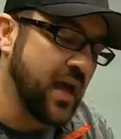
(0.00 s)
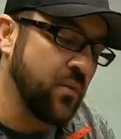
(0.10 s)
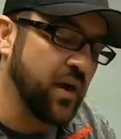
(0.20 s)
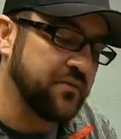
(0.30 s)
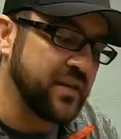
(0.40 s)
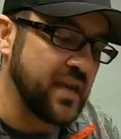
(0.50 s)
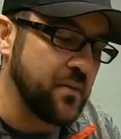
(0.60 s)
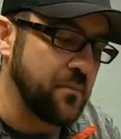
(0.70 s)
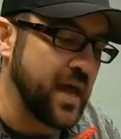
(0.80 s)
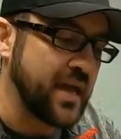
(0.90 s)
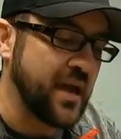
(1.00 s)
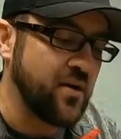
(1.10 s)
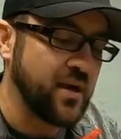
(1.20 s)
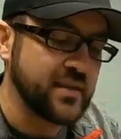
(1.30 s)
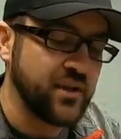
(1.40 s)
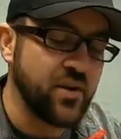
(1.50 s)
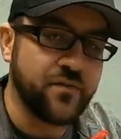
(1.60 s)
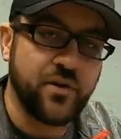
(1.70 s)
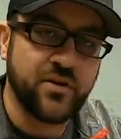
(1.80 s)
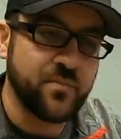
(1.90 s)
I will have to take it back out, as I do
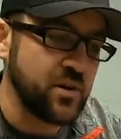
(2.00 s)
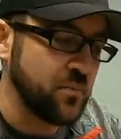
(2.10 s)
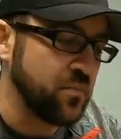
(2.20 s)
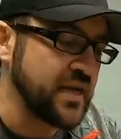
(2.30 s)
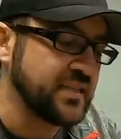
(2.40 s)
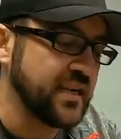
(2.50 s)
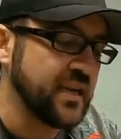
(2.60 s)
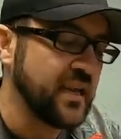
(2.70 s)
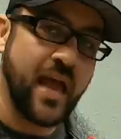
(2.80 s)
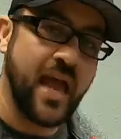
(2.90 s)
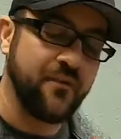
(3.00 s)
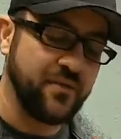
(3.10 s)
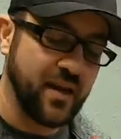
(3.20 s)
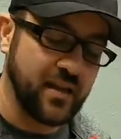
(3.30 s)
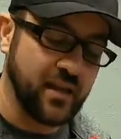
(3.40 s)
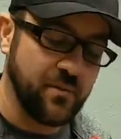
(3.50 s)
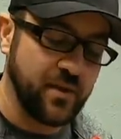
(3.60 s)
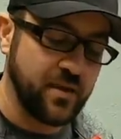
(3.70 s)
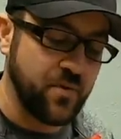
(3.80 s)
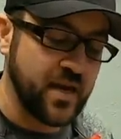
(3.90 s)
have to do some other bracing. I have done a little
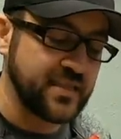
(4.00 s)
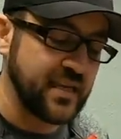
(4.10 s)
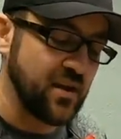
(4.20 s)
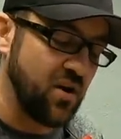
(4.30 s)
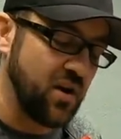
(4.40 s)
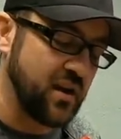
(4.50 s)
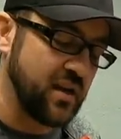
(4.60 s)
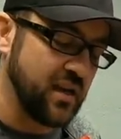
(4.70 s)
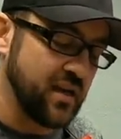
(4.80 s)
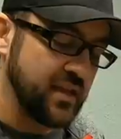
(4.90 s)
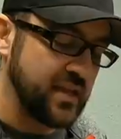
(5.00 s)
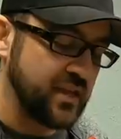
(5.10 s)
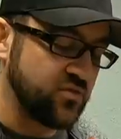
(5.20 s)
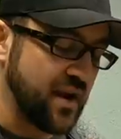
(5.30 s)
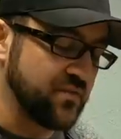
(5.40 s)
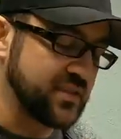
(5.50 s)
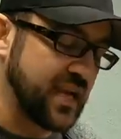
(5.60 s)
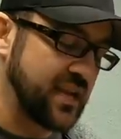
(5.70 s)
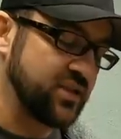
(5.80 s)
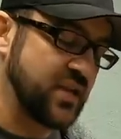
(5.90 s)
bit of the bracing on the driver's
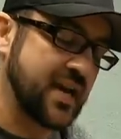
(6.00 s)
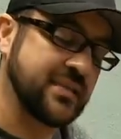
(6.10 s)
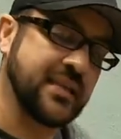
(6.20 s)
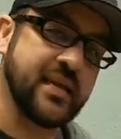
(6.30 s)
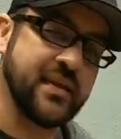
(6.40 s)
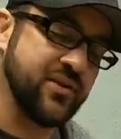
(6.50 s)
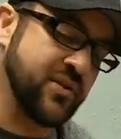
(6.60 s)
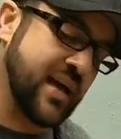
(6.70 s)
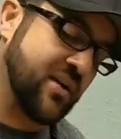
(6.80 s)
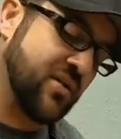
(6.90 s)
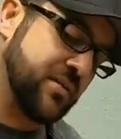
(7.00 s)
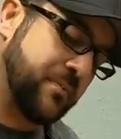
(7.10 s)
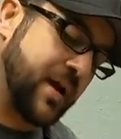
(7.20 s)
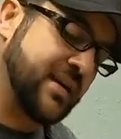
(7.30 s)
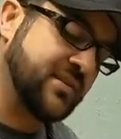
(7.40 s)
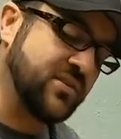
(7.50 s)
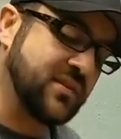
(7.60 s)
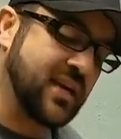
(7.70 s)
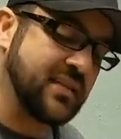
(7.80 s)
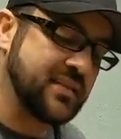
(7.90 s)
side of the chassis. I need to do that on the passenger
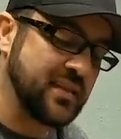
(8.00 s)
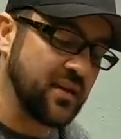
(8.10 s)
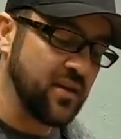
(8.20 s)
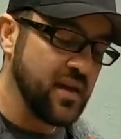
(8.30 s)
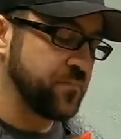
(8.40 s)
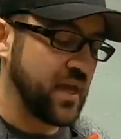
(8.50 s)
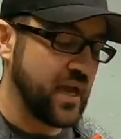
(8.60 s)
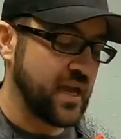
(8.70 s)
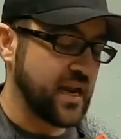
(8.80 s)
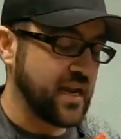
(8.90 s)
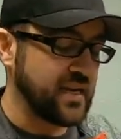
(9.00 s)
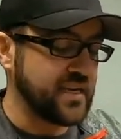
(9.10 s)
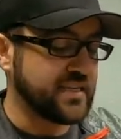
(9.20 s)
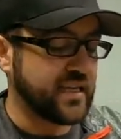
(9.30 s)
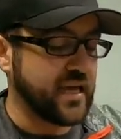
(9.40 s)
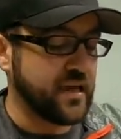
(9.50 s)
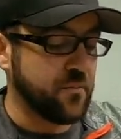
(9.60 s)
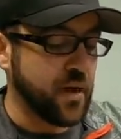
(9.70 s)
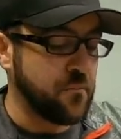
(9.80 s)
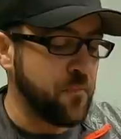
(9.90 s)
side still, and I need to
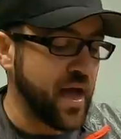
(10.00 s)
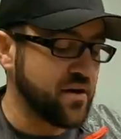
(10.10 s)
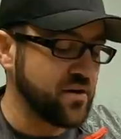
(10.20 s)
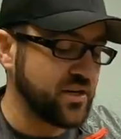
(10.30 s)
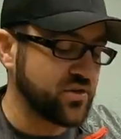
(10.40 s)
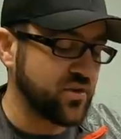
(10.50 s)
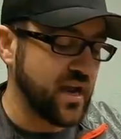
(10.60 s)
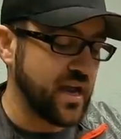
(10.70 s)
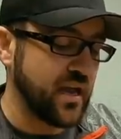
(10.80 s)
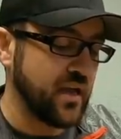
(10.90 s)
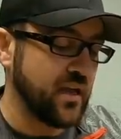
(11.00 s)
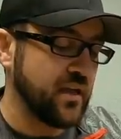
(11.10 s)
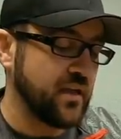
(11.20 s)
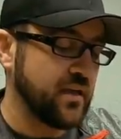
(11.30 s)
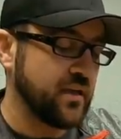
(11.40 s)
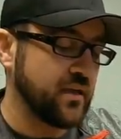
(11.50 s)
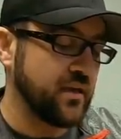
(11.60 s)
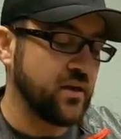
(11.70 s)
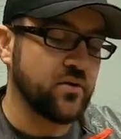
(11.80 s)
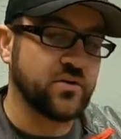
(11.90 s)
get my battery tray,
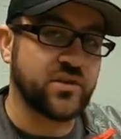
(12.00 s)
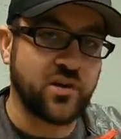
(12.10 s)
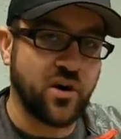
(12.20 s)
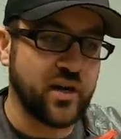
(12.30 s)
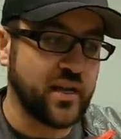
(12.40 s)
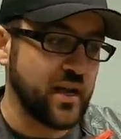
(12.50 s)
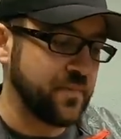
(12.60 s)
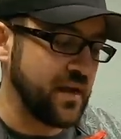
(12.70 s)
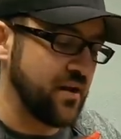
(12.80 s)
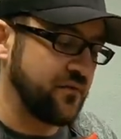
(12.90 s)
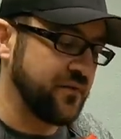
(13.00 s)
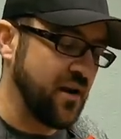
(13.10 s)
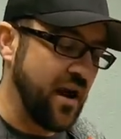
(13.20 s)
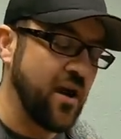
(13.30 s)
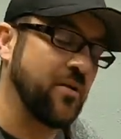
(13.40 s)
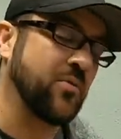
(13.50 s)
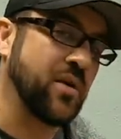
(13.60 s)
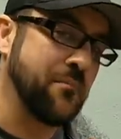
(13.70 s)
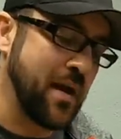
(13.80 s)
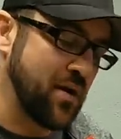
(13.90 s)
you know, started up there, figure out how I'm
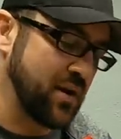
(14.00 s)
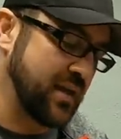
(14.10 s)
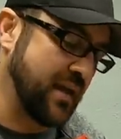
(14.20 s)
going to mount it.